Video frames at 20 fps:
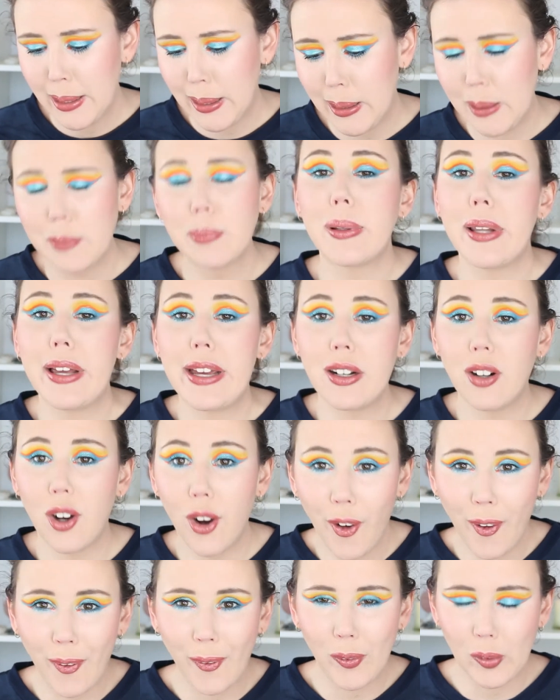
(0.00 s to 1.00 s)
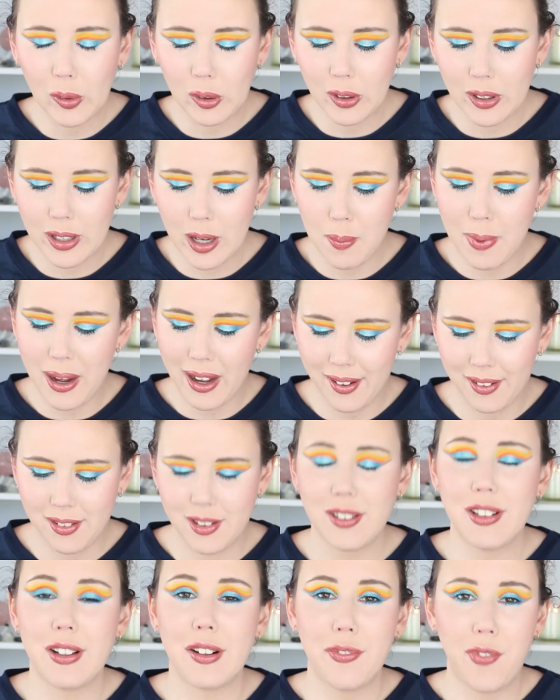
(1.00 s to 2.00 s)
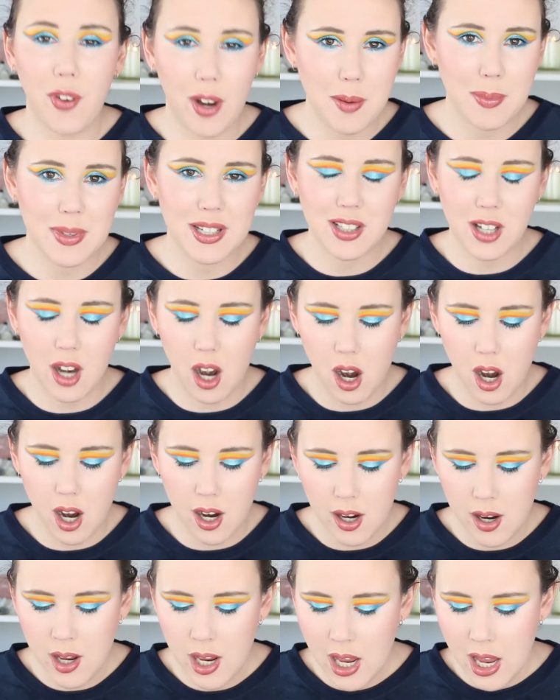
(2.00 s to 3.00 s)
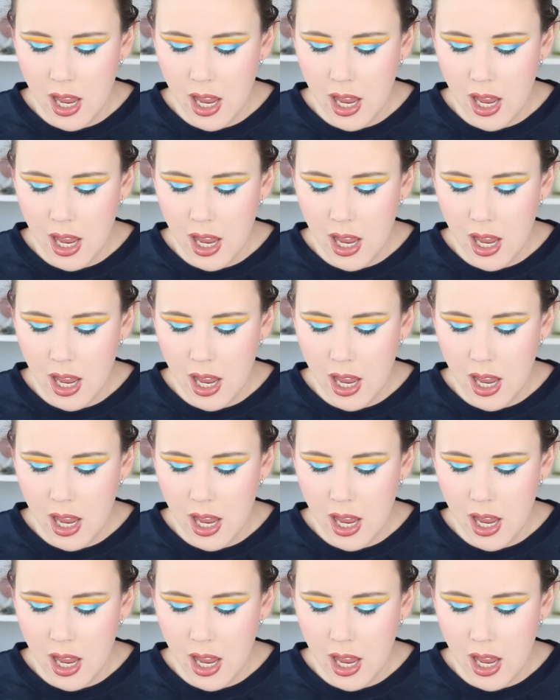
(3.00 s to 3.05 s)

complain a whole lot about a free mascara.